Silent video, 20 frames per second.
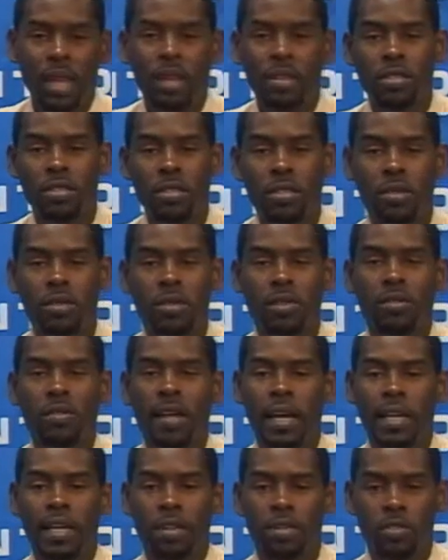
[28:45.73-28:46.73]
So
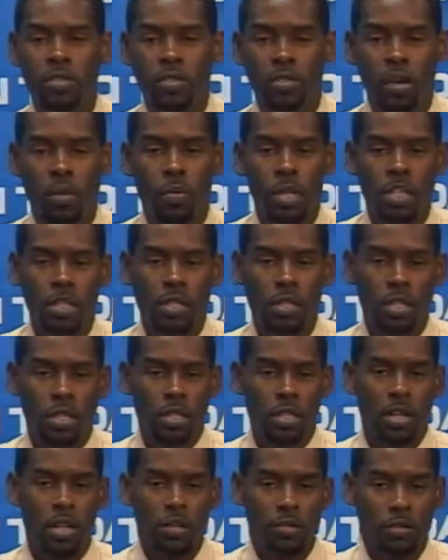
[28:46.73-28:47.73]
thank you so much,
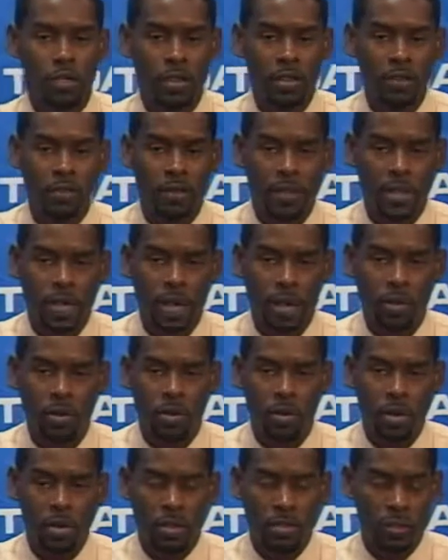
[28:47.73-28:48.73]
John Wooden, for that
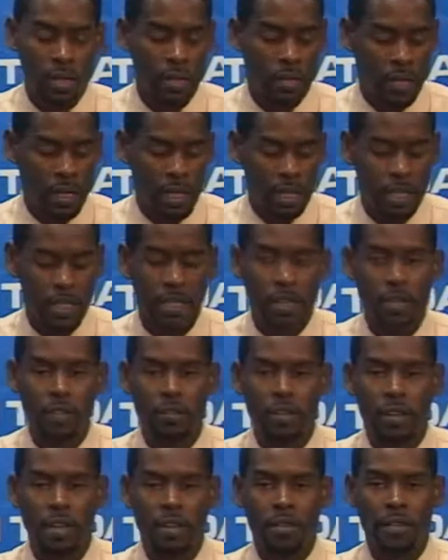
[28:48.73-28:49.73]
quote. We think it's
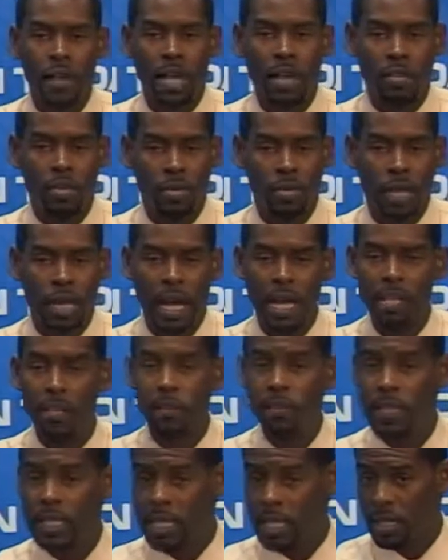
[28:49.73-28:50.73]
very valuable and
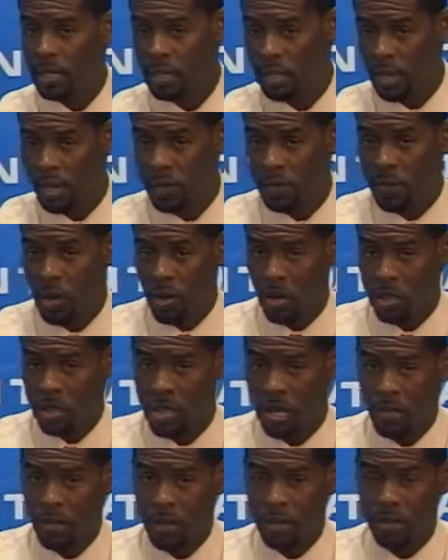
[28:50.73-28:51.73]
fitting for our
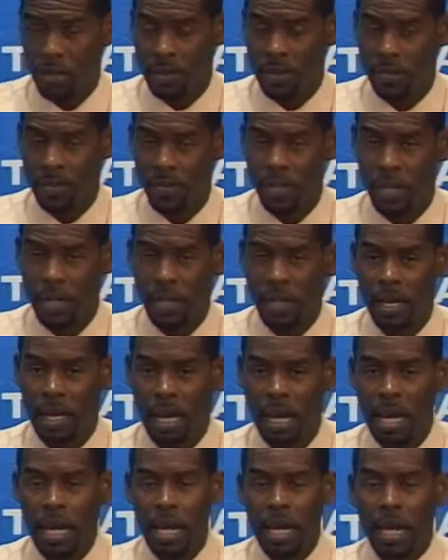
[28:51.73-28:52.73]
topic this morning.
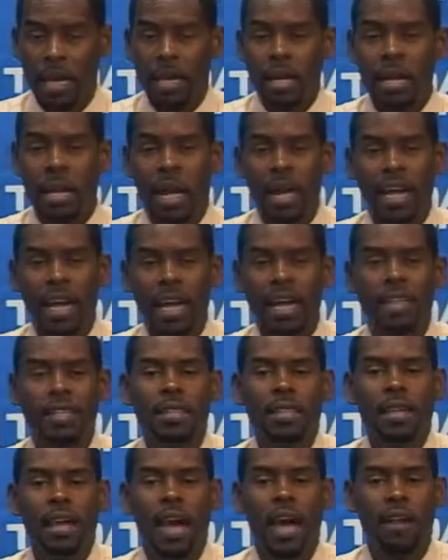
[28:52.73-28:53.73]

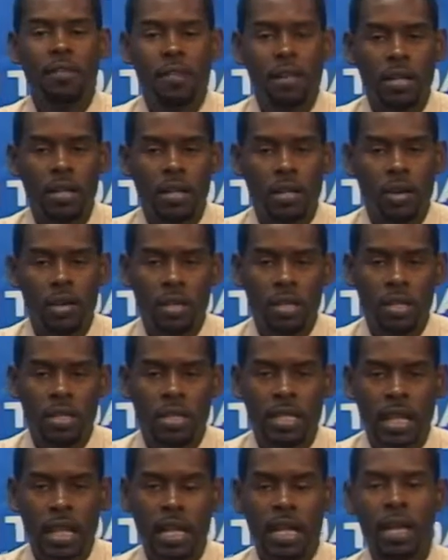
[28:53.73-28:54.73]
Again, have a good
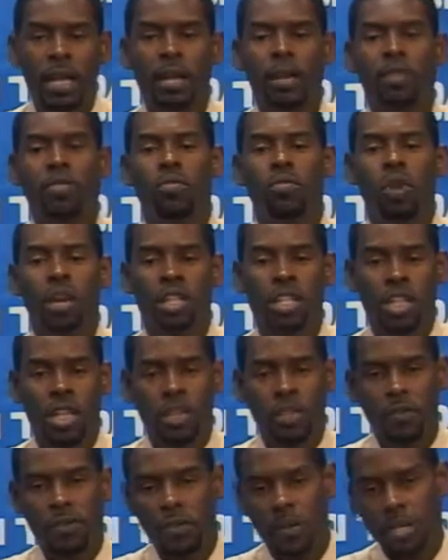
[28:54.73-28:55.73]
day. Watch
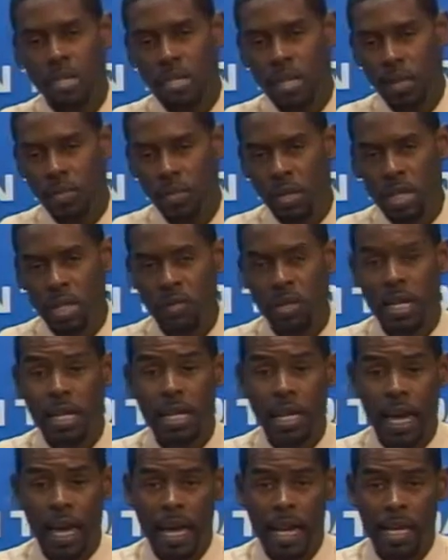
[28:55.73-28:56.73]
out for somebody, be
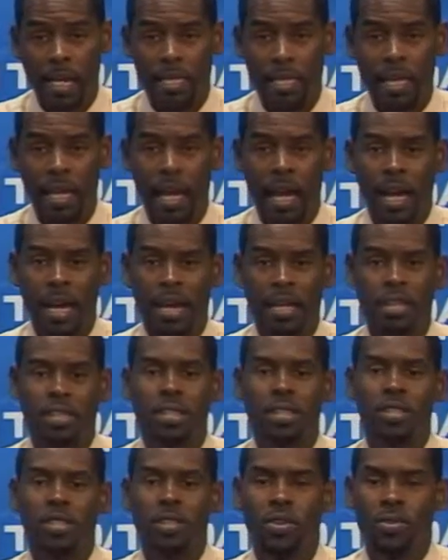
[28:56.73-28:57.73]
kind,
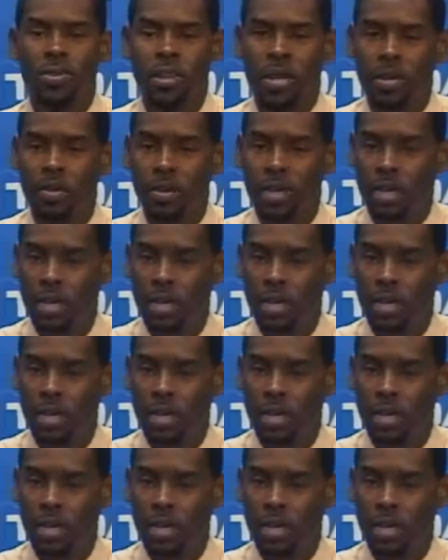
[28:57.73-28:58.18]
and know that we